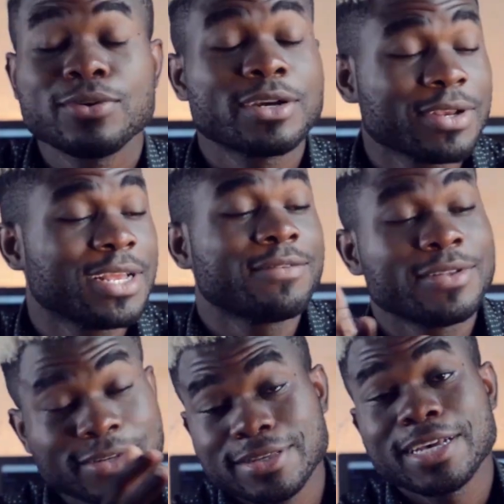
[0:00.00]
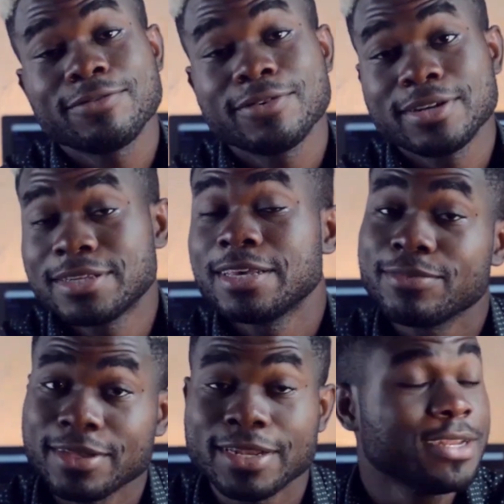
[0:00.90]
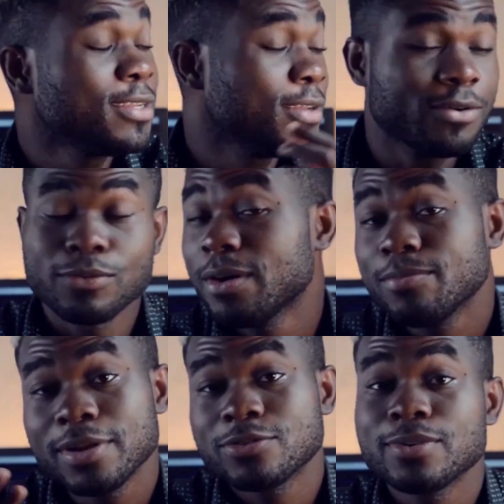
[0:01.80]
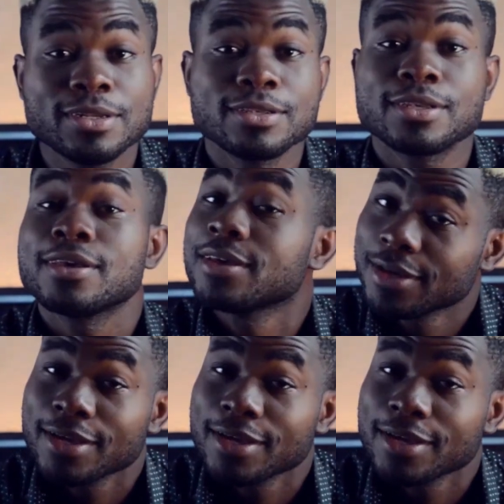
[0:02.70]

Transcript: who actually have the desire for the same thing. And you know, 1 + 1 is a